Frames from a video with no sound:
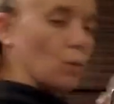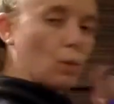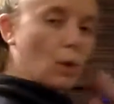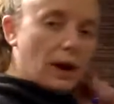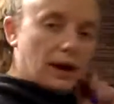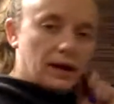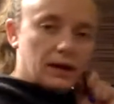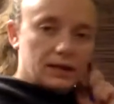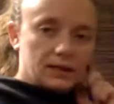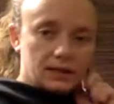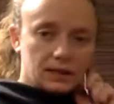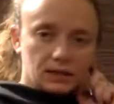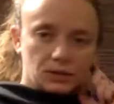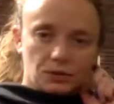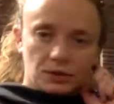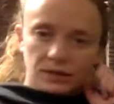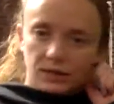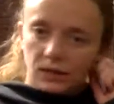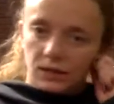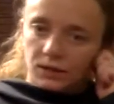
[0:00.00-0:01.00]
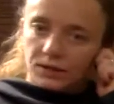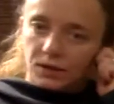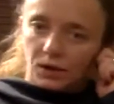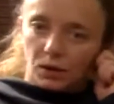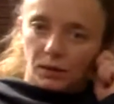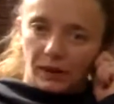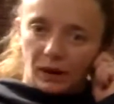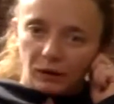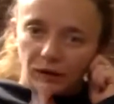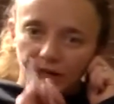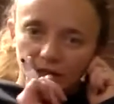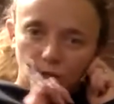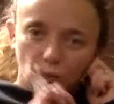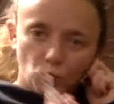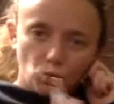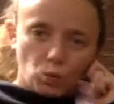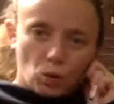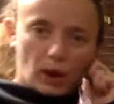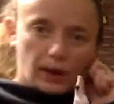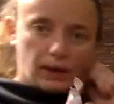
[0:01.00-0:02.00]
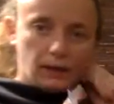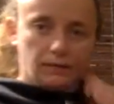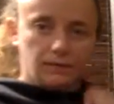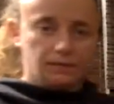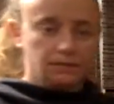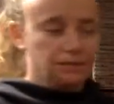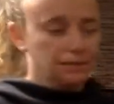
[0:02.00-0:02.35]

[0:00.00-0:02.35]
1. 6 raised to the 0 power is 1.